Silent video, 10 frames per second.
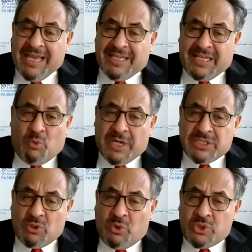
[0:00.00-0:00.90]
There was
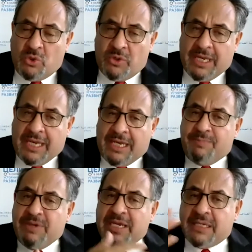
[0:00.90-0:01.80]
also an
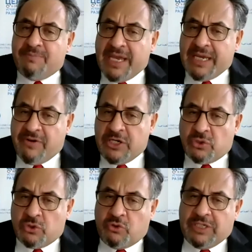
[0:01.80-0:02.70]
immediate migration
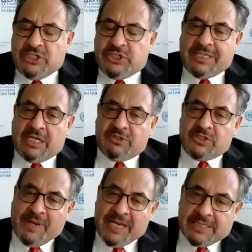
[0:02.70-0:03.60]
to digital
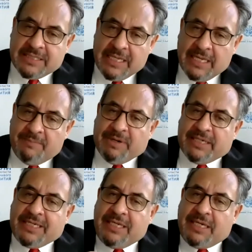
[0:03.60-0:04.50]
space. But
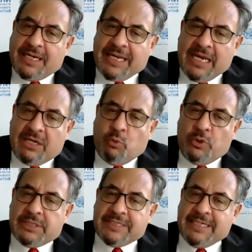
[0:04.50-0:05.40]
here again, we
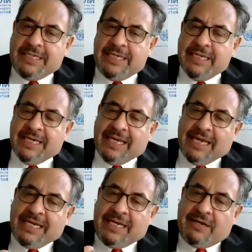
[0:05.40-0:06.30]
see an
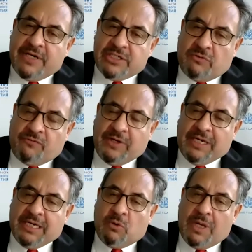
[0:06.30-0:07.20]
increase of
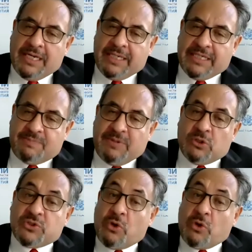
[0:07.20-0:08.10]
inequalities
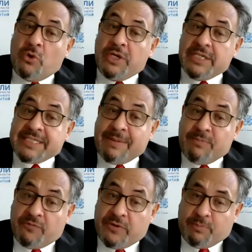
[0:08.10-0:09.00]
because only some
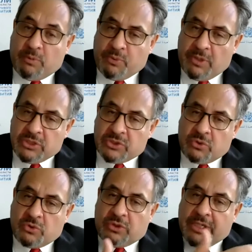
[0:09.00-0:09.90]
of the population
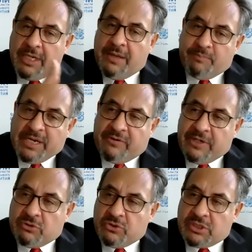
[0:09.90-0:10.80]
could
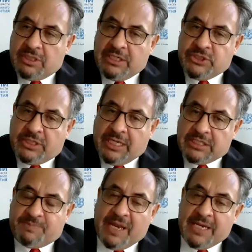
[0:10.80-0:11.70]
migrate to digital
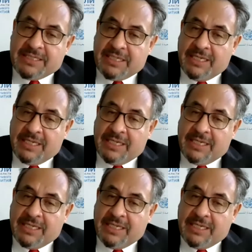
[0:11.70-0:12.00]
space